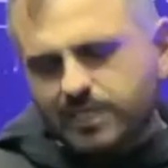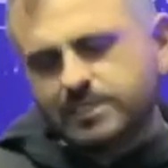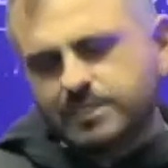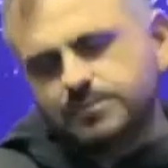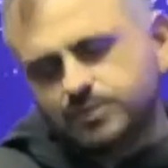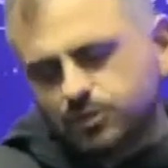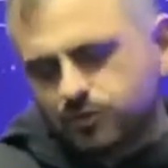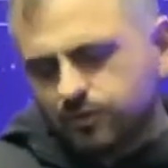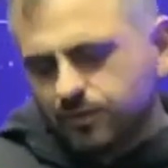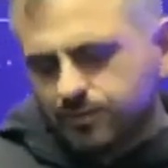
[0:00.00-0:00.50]

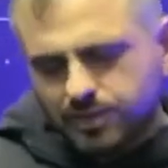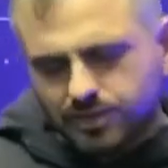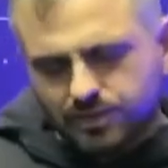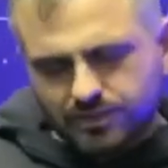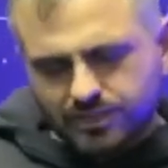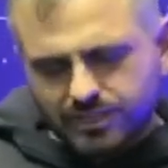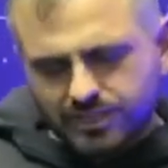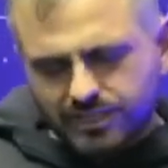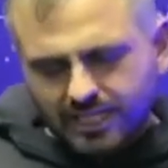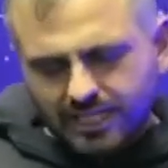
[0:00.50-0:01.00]

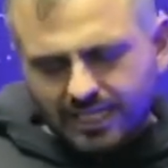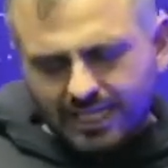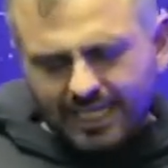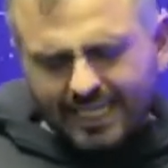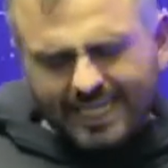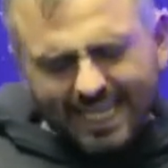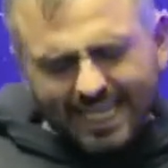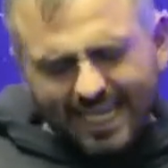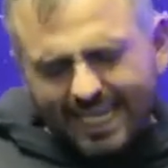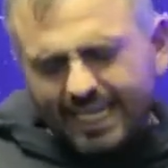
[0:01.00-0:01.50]
scriptures,
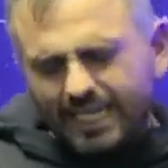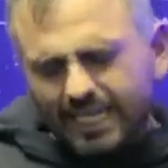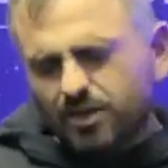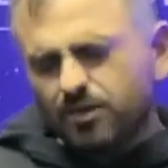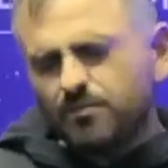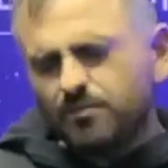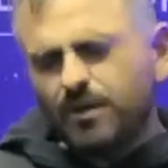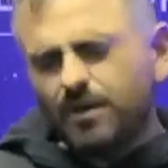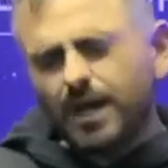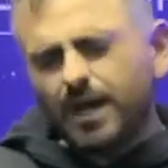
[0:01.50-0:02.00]
enlighten
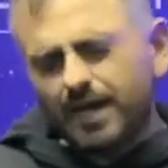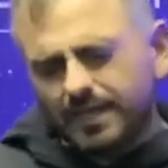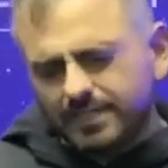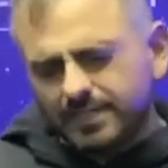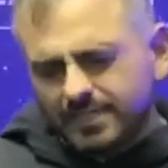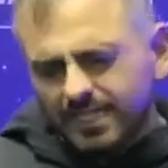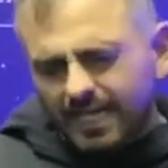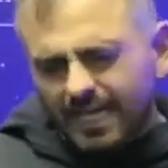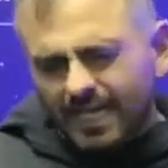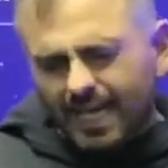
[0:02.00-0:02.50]
our
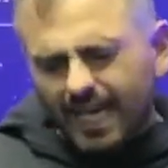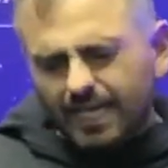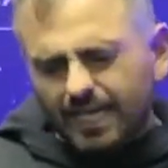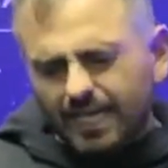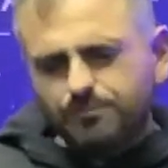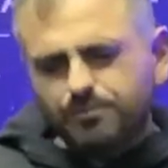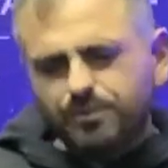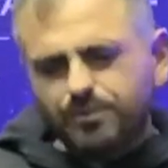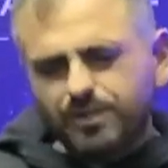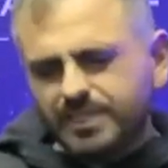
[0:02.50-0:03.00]
minds,
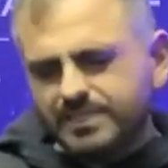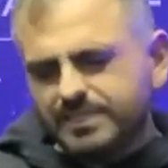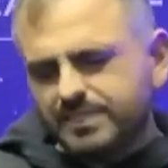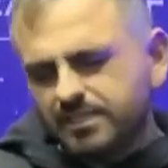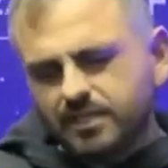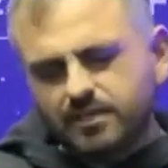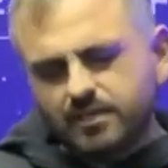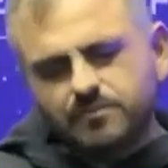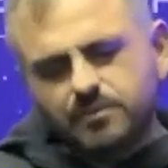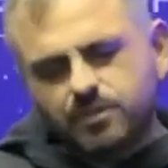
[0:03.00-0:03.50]
and
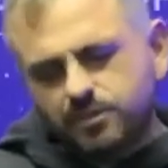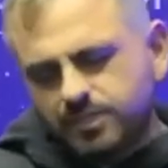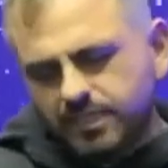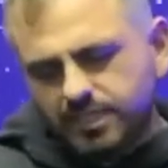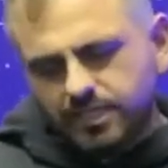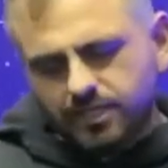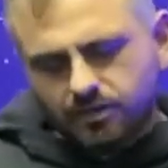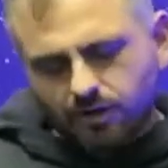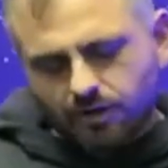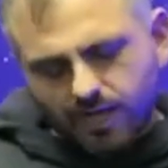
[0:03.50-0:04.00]
bless the
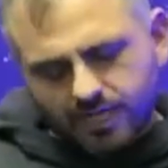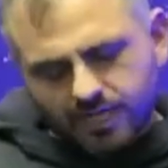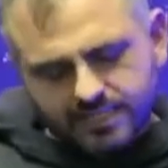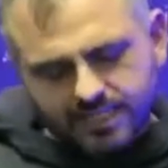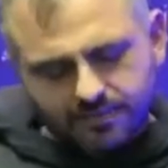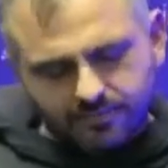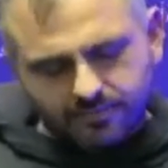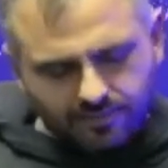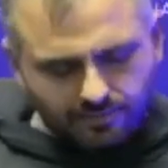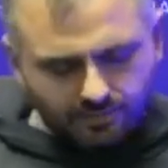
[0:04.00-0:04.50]
community. In
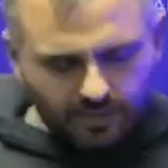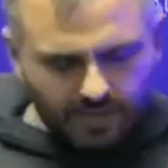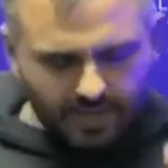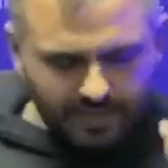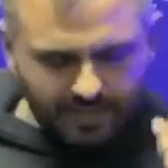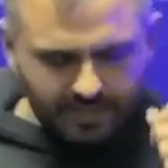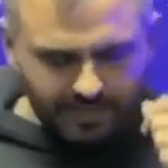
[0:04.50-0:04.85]
Christ's name we pray.